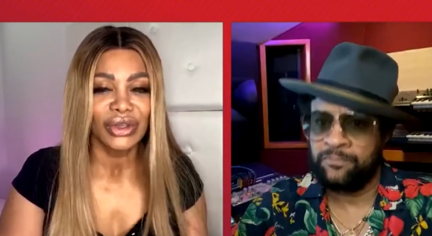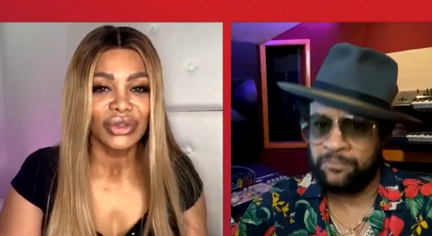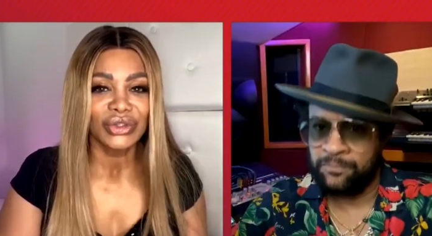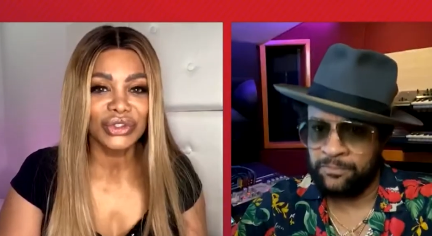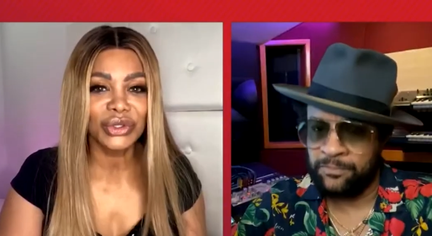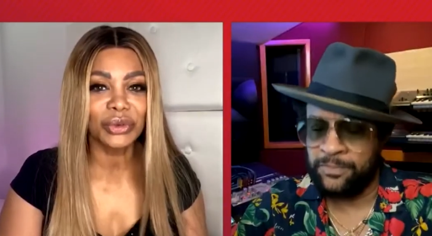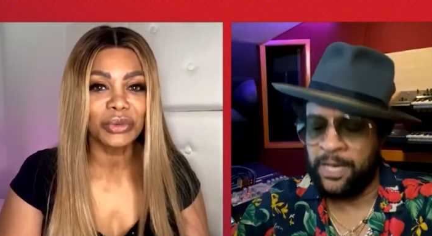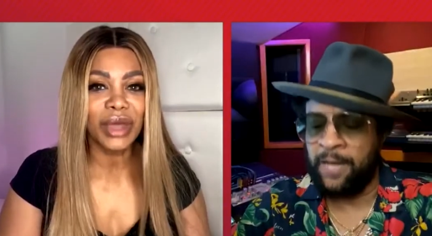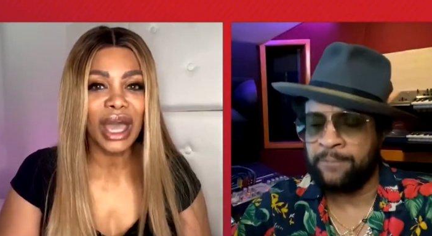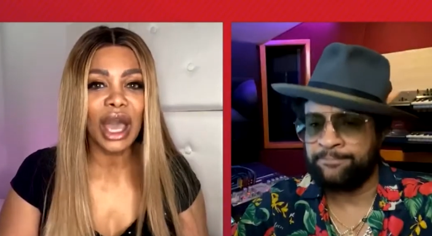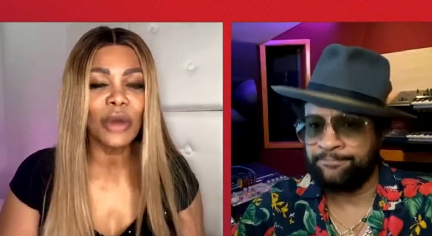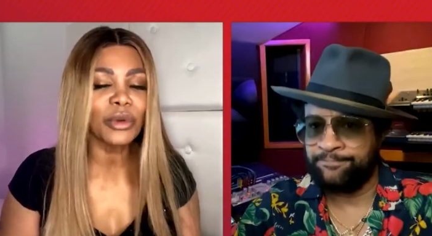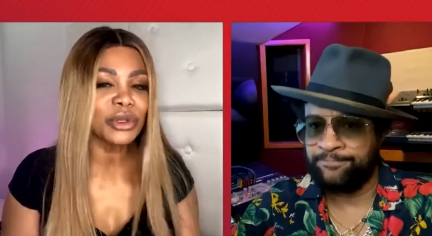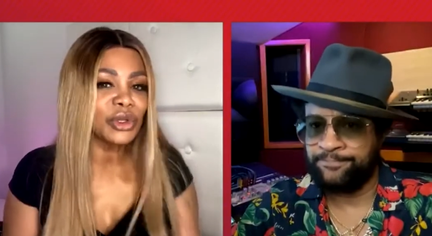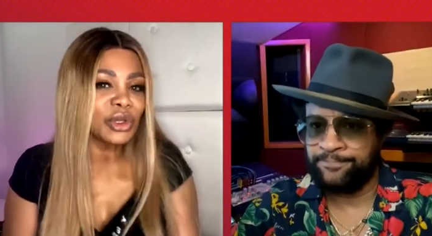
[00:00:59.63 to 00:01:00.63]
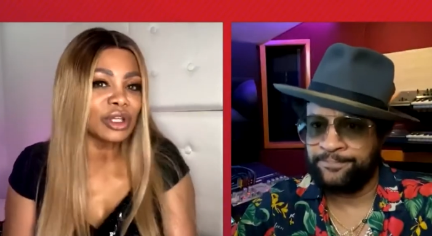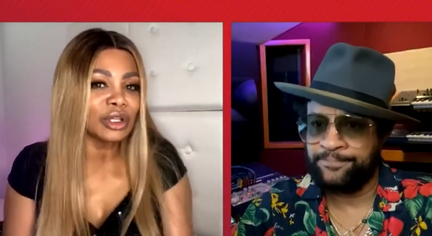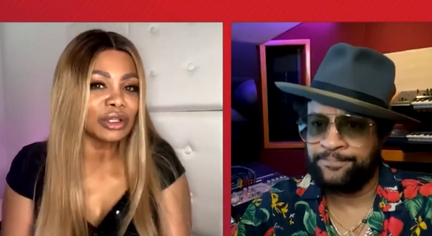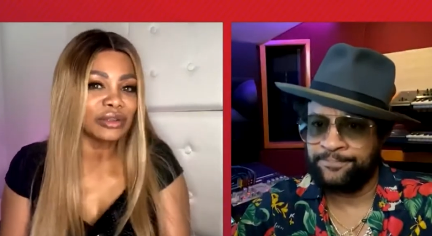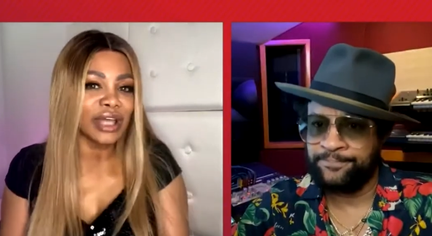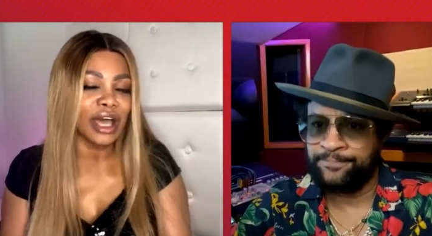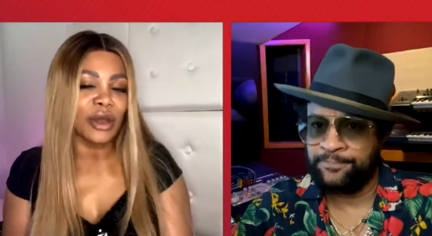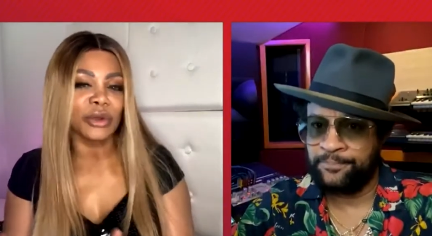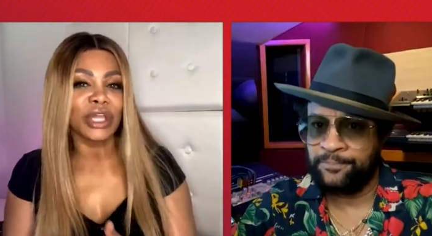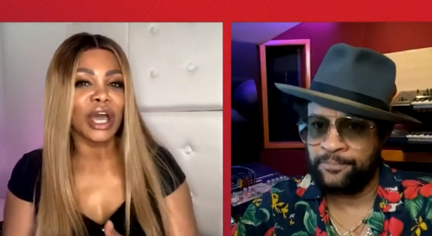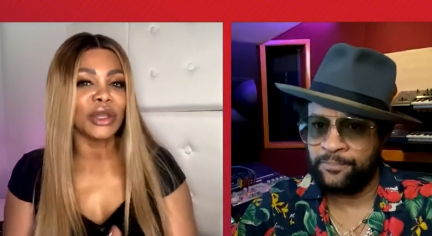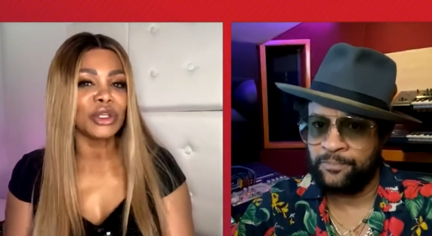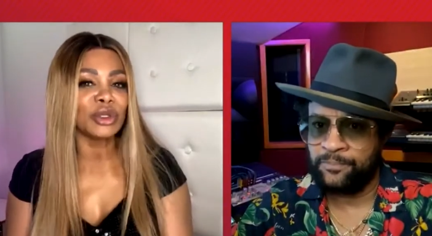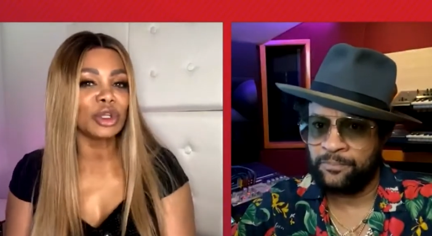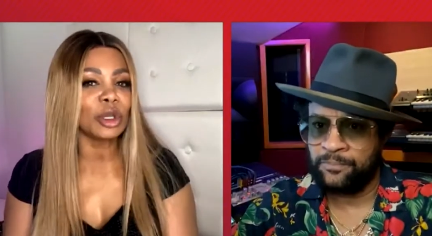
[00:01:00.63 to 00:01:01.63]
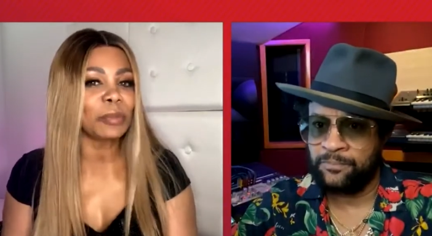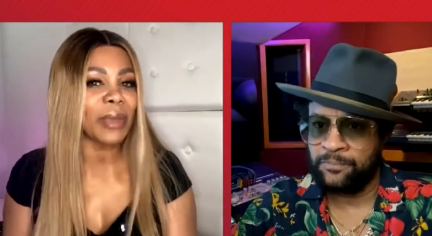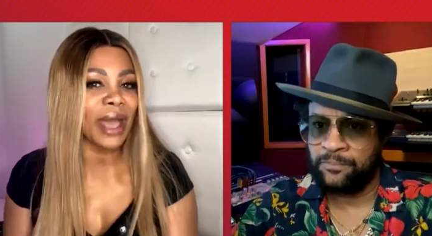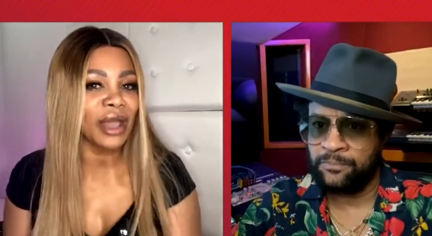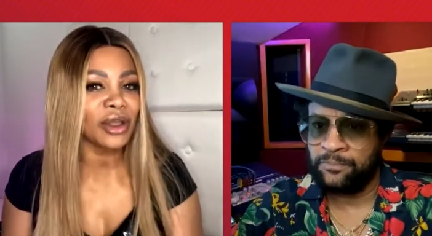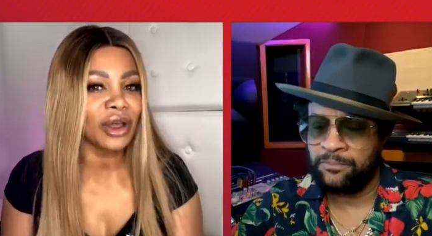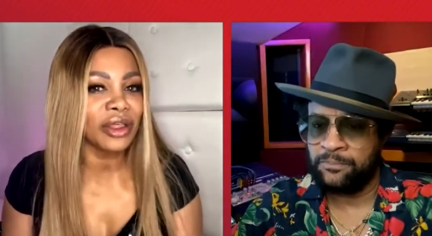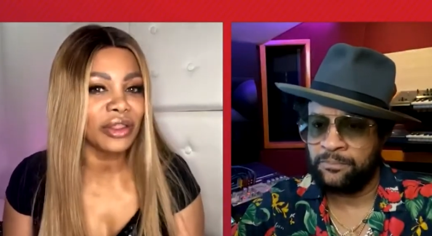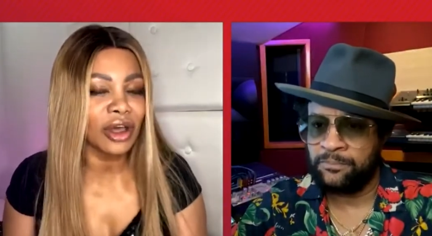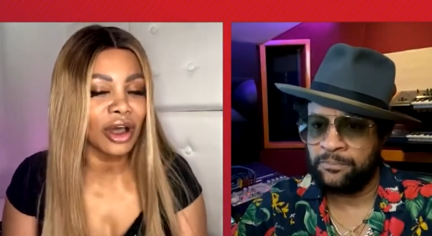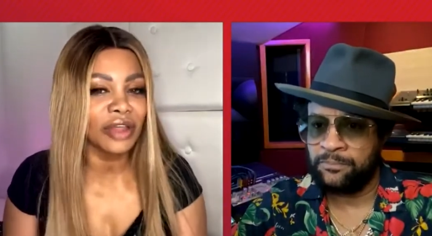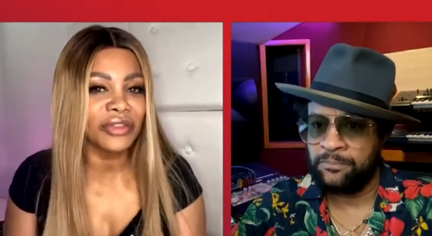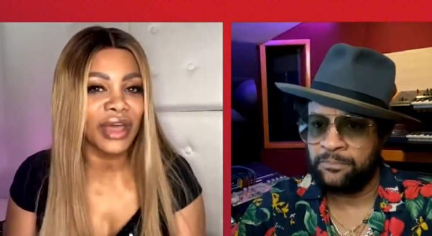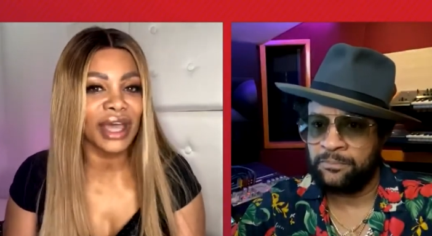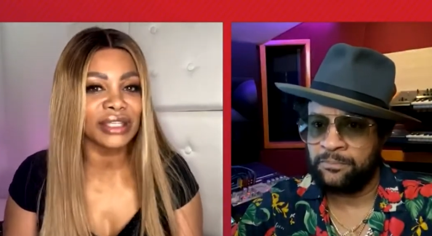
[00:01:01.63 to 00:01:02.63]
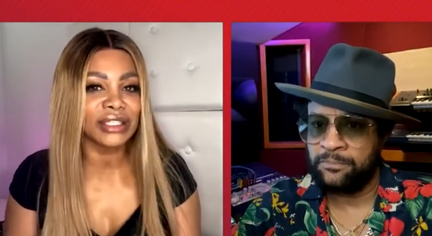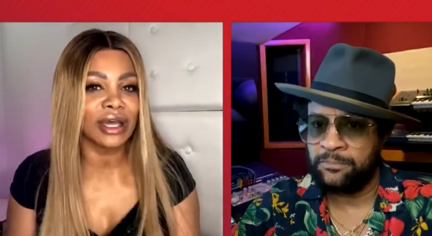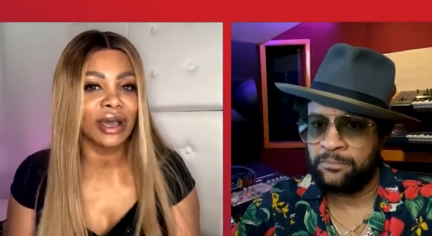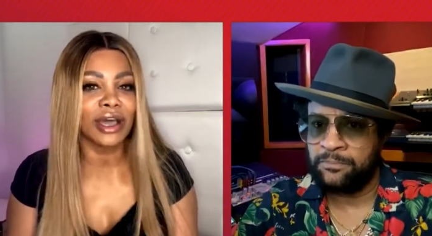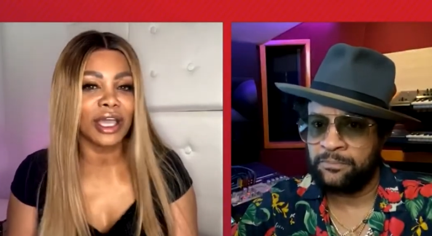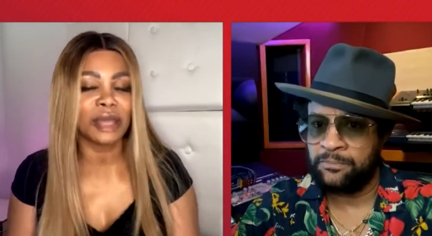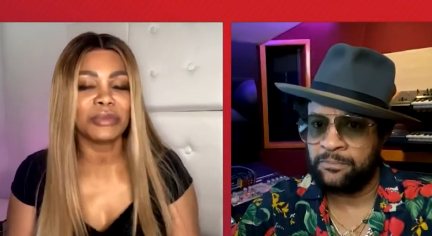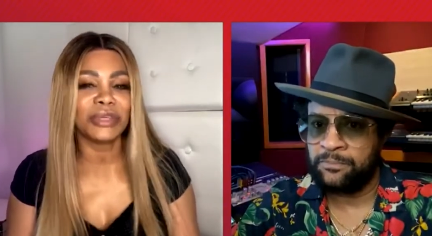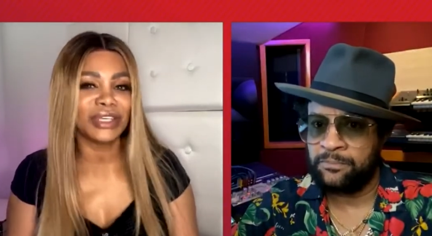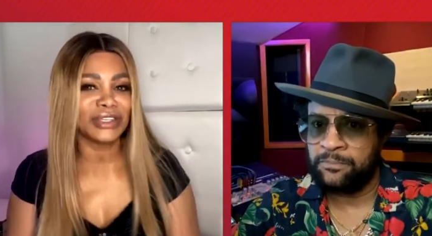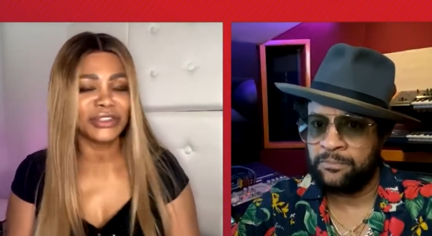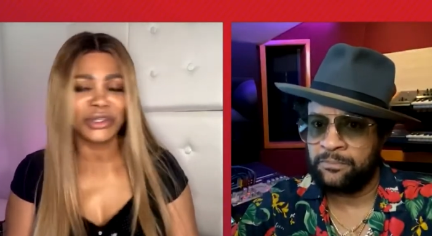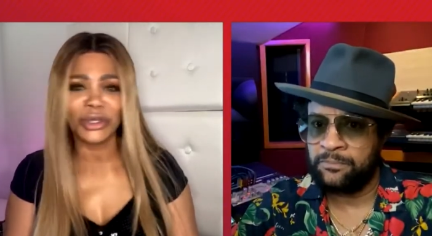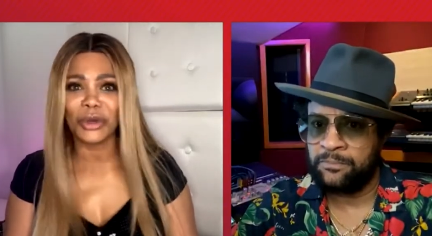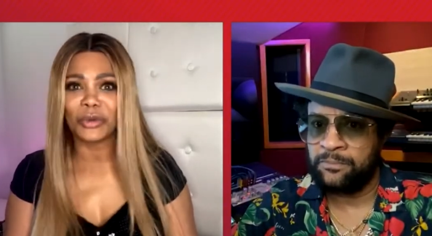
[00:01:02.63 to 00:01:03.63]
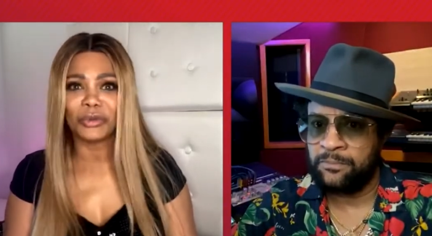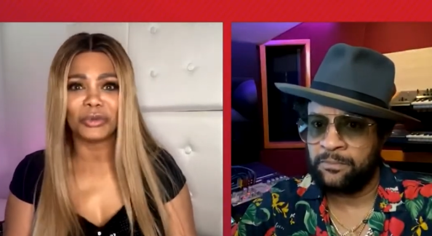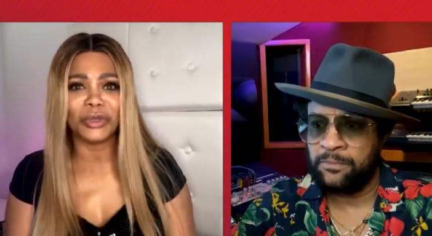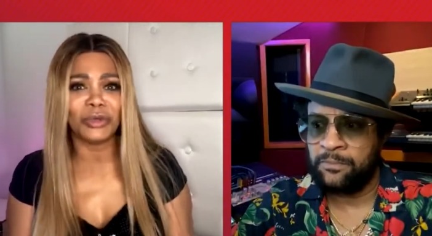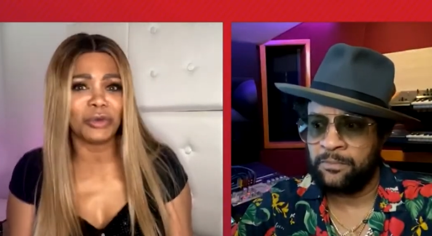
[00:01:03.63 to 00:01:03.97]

Speaker 1: So yeah. How are you gonna? How do you look back on that time? Because you know, we